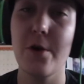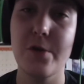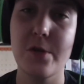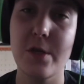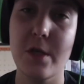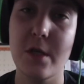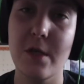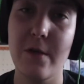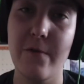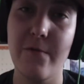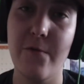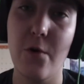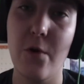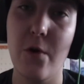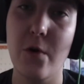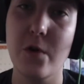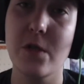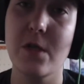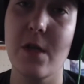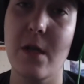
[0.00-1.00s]

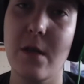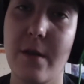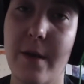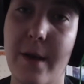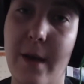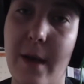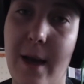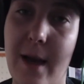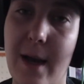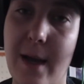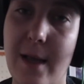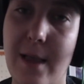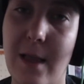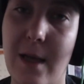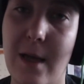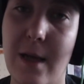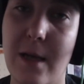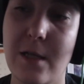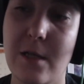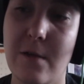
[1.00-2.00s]
64 set the
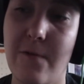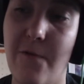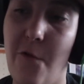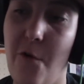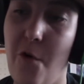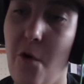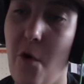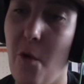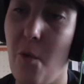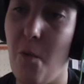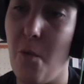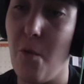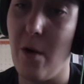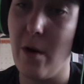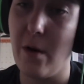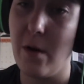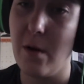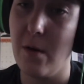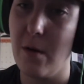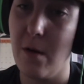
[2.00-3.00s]
guidelines for
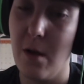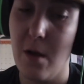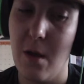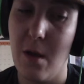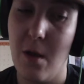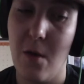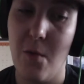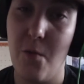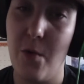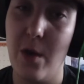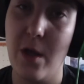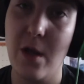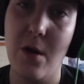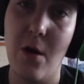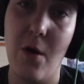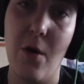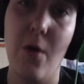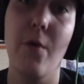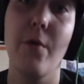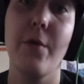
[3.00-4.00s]
what we
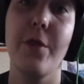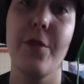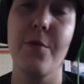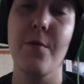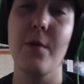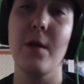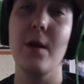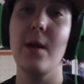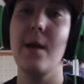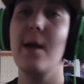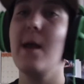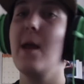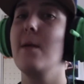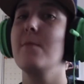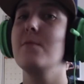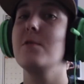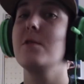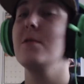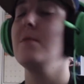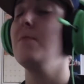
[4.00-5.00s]
know 3D
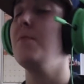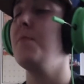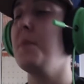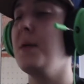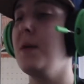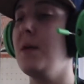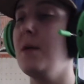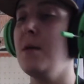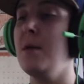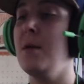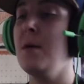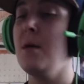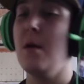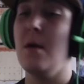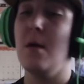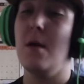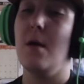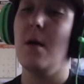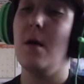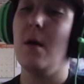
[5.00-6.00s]
games to be,
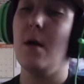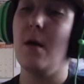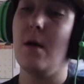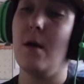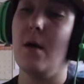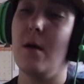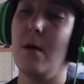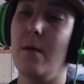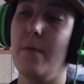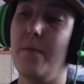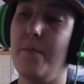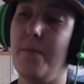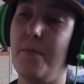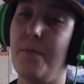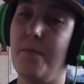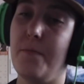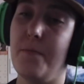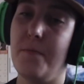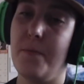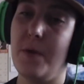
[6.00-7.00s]

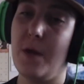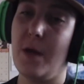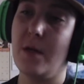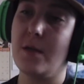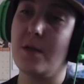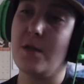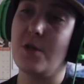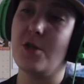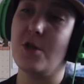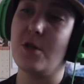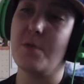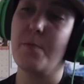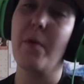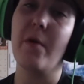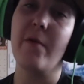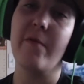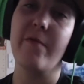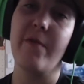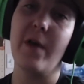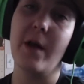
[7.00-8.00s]
because it just
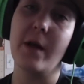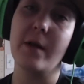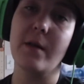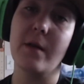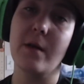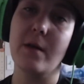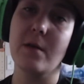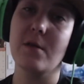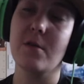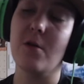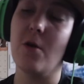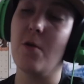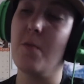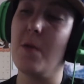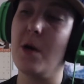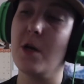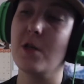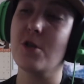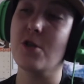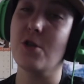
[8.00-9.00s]
perfected it so
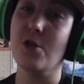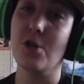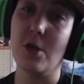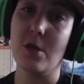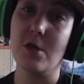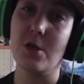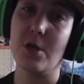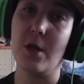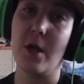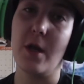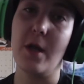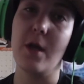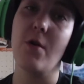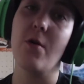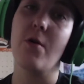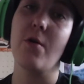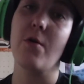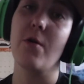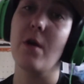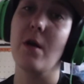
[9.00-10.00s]
much, just like
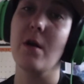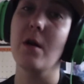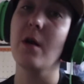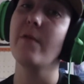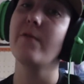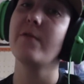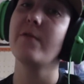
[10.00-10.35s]
Ocarina of